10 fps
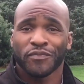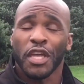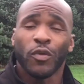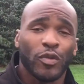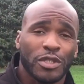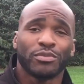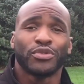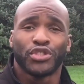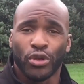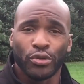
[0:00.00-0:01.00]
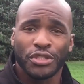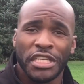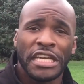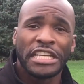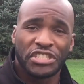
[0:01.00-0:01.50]
It was some
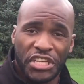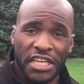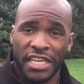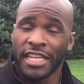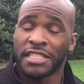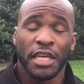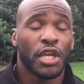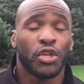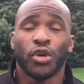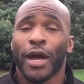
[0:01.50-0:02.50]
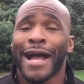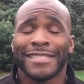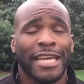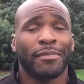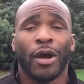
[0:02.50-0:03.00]
juicy chicken. Listen, you don't gotta
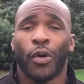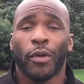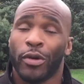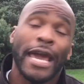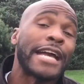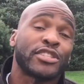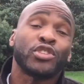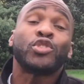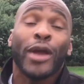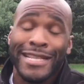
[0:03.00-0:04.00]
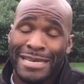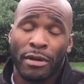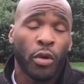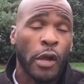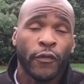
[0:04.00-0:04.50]
take my word. Well, actually, you do gotta take my
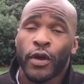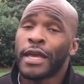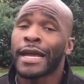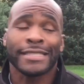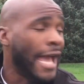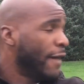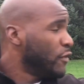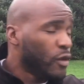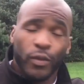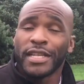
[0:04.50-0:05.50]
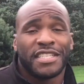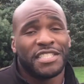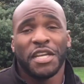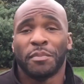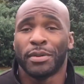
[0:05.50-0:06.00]
word for it because I have no
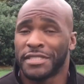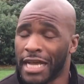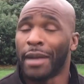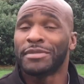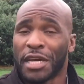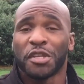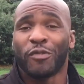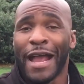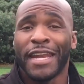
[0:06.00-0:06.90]
witnesses here. But i am telling you right